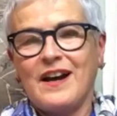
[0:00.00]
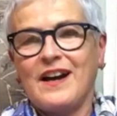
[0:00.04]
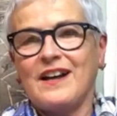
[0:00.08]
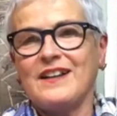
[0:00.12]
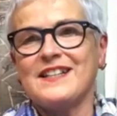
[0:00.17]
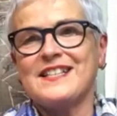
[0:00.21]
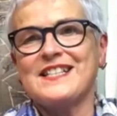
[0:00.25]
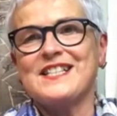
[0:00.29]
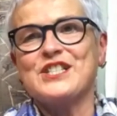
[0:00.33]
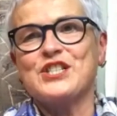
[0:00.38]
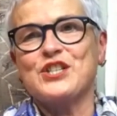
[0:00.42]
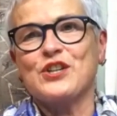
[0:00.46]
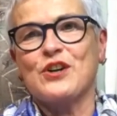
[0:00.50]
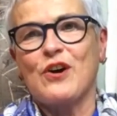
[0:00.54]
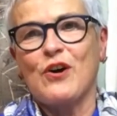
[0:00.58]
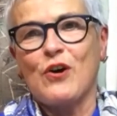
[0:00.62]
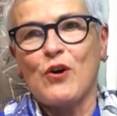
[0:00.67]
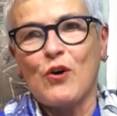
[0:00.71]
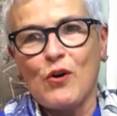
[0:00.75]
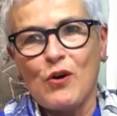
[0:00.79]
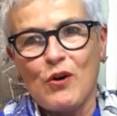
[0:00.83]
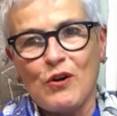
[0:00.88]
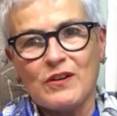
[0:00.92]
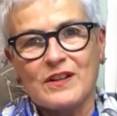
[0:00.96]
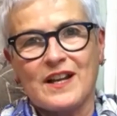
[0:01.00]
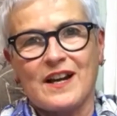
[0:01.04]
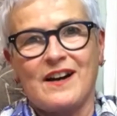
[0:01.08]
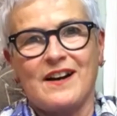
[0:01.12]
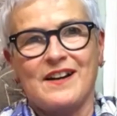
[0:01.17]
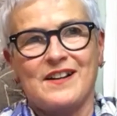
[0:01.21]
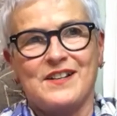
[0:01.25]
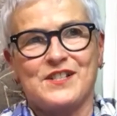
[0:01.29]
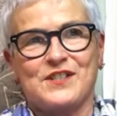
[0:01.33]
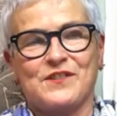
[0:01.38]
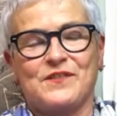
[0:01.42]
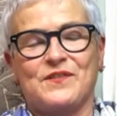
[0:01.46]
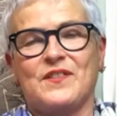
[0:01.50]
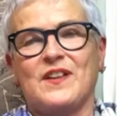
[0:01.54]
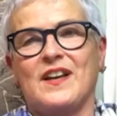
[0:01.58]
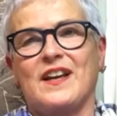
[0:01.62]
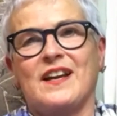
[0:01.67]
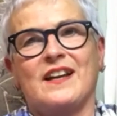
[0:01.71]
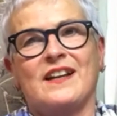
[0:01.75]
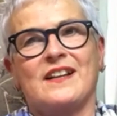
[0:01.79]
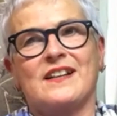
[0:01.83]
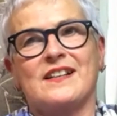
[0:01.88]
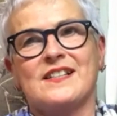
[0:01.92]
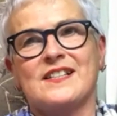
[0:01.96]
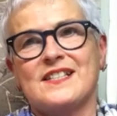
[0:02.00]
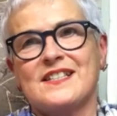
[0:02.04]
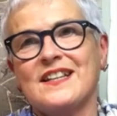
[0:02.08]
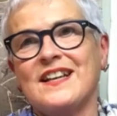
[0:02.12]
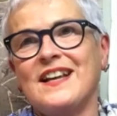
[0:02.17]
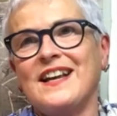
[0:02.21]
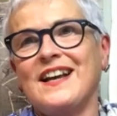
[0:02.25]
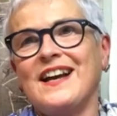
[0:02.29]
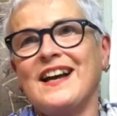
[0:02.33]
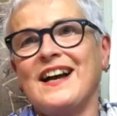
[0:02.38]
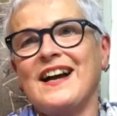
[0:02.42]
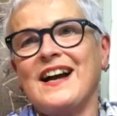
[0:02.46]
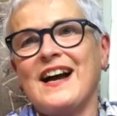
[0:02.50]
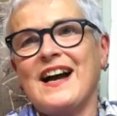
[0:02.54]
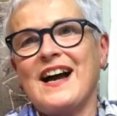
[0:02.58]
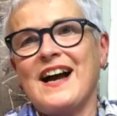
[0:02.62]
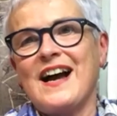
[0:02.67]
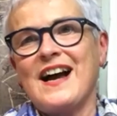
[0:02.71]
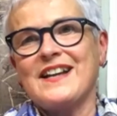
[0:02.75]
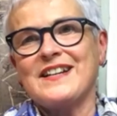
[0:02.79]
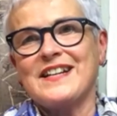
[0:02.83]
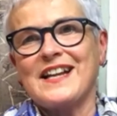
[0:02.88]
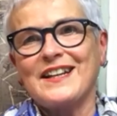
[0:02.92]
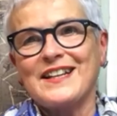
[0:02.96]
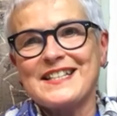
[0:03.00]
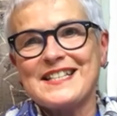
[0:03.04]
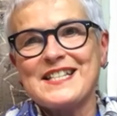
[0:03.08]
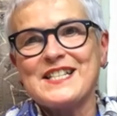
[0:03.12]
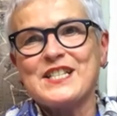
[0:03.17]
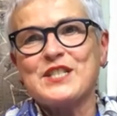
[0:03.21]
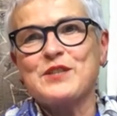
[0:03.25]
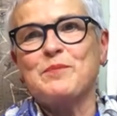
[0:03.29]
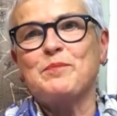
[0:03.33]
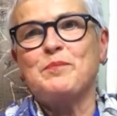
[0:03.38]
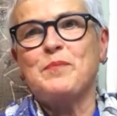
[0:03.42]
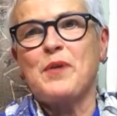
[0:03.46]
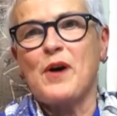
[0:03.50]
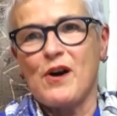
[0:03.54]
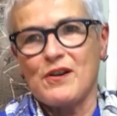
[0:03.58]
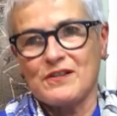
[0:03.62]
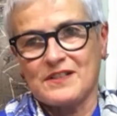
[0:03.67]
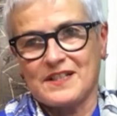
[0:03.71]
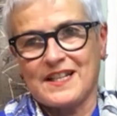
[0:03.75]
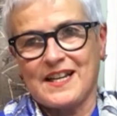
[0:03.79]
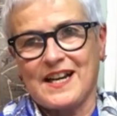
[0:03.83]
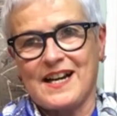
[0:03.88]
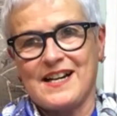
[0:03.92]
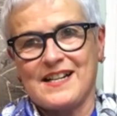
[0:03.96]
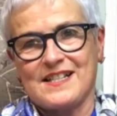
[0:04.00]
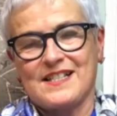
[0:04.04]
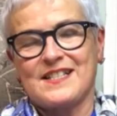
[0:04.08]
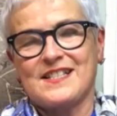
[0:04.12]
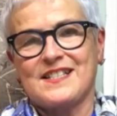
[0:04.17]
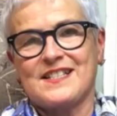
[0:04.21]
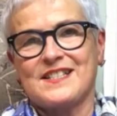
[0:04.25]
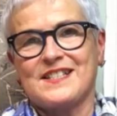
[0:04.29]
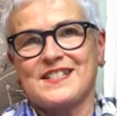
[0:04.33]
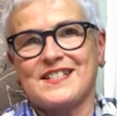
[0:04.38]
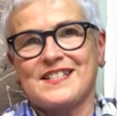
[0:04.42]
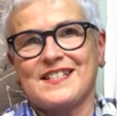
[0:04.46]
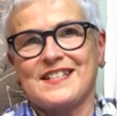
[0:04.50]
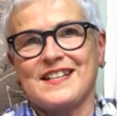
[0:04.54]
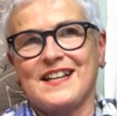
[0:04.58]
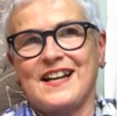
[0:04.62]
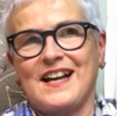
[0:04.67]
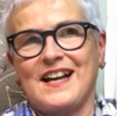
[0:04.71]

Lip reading: I listen to all kinds of things, and I listen to podcasts.